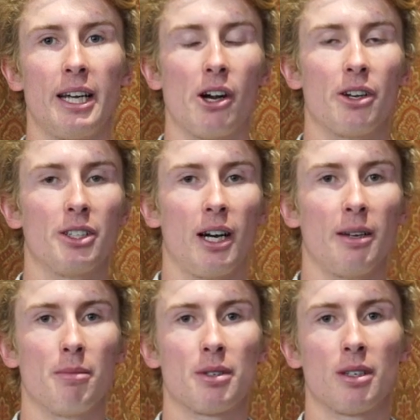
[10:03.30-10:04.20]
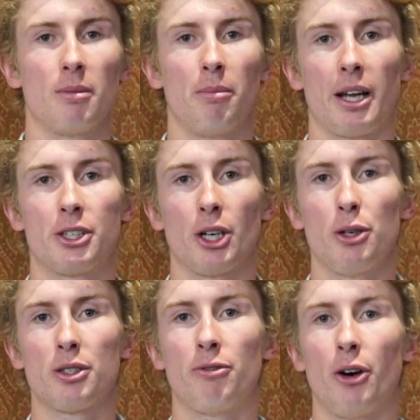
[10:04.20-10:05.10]
heritage items, but I
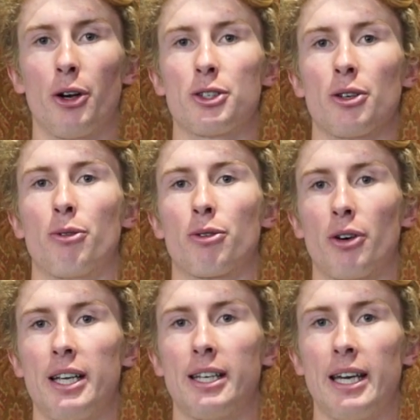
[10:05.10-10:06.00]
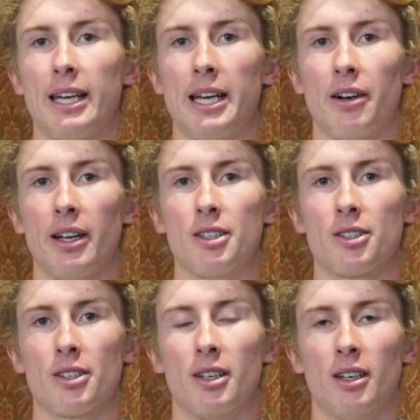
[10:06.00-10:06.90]
chose to focus on 3 key
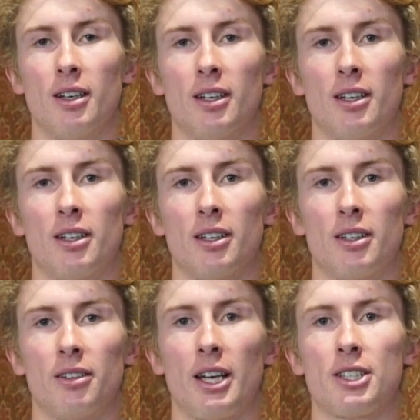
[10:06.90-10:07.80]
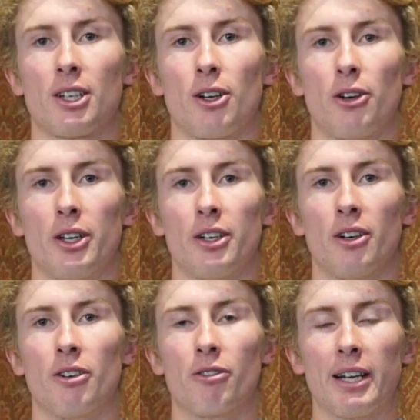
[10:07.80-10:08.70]
areas. These included
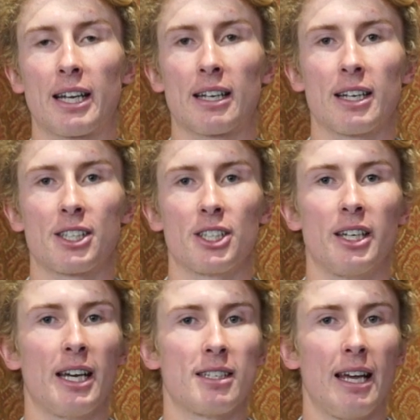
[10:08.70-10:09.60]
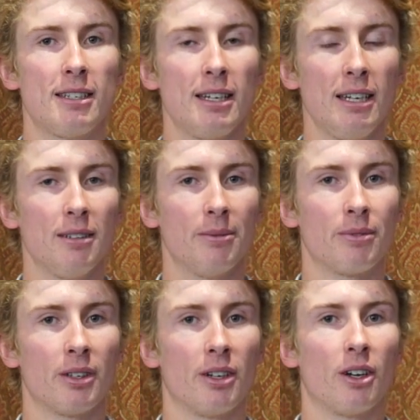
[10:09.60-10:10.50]
recognition as an asset,
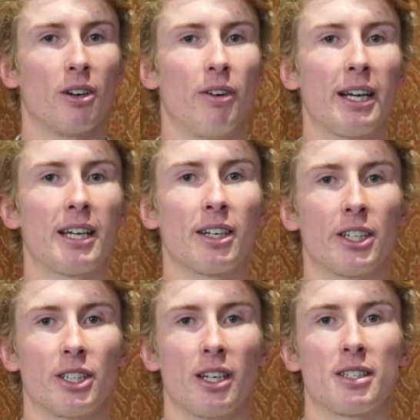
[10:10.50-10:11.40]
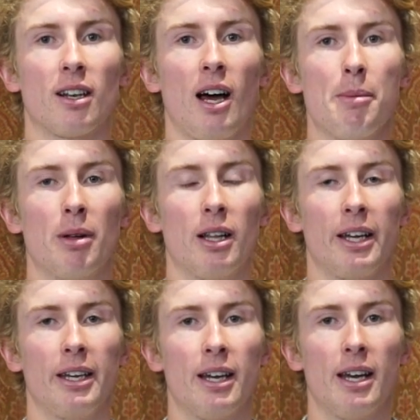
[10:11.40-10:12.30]
recognition as a
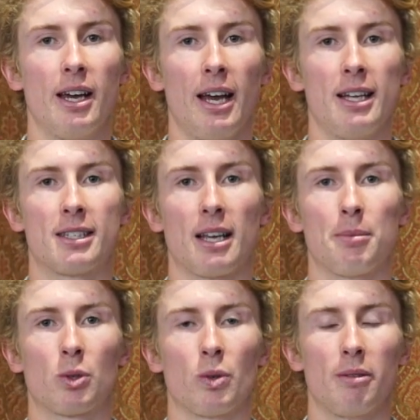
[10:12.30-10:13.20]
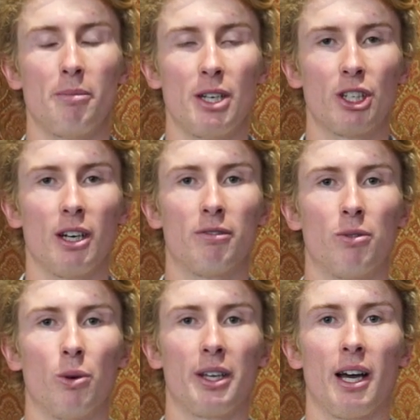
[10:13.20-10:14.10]
liability, and subsequent measure
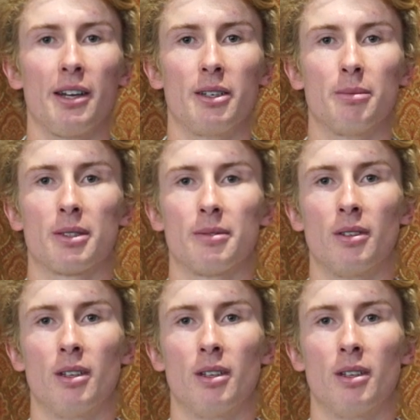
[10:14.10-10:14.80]
for the items.